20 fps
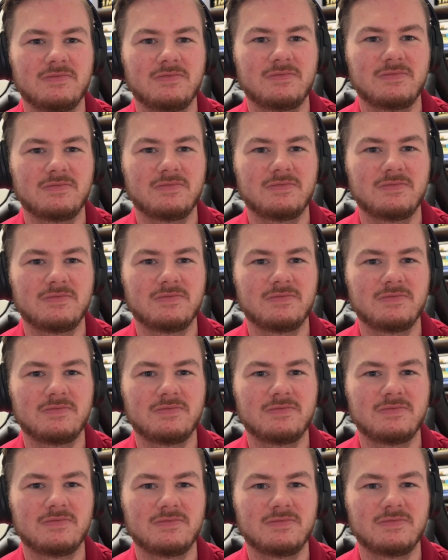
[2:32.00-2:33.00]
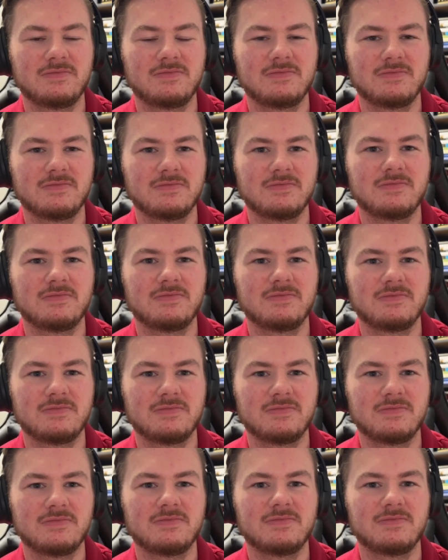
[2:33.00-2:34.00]

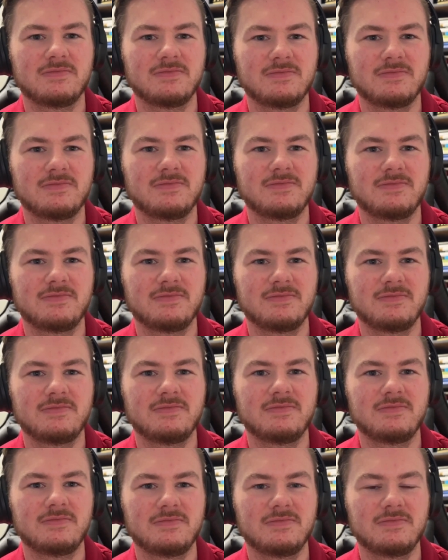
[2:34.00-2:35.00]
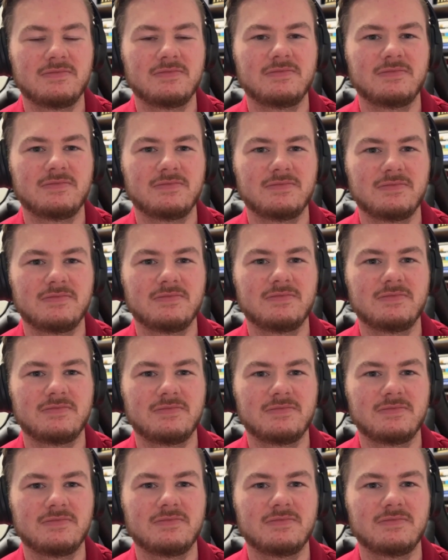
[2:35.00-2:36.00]

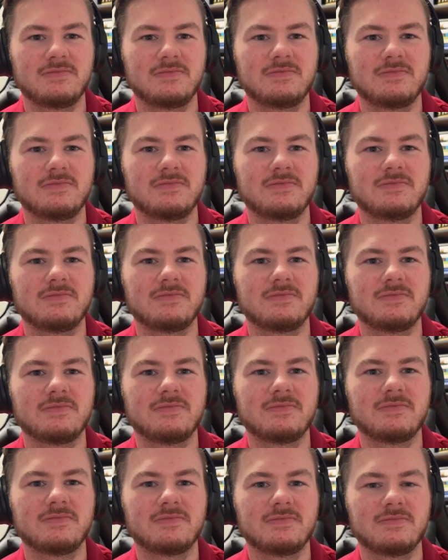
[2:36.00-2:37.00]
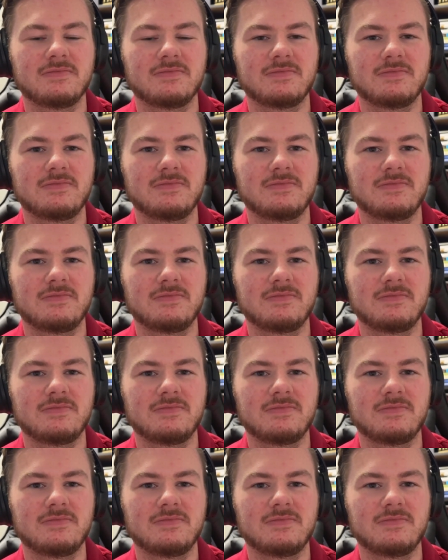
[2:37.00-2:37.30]
(not speaking)